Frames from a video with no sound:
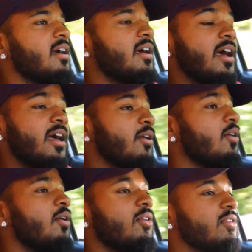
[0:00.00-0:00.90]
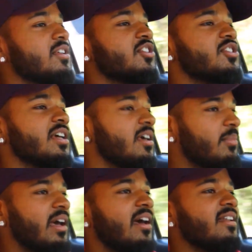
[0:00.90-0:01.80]
And holy shit,
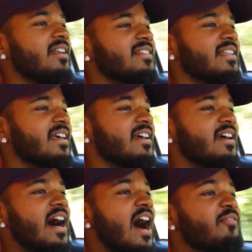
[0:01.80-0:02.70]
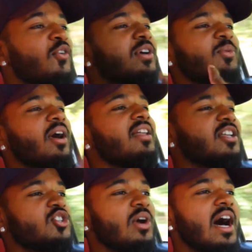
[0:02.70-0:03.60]
man. This thing, I've always wanted to
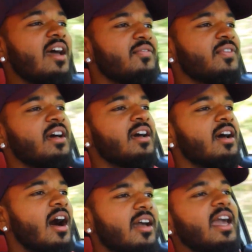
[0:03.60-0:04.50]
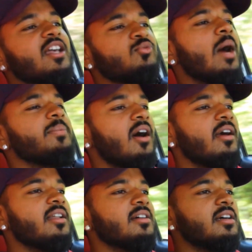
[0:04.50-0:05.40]
drive a K-swapped
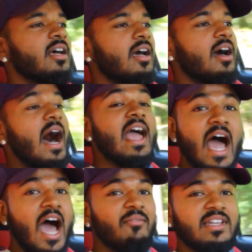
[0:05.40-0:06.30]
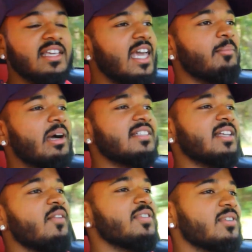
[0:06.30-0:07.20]
Honda. I have an EK
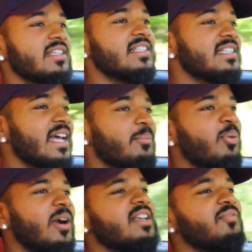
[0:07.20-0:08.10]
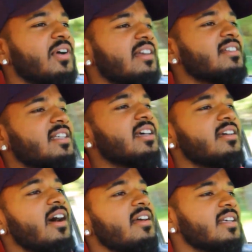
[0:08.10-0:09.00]
myself, so this is like pretty fucking sick, guys.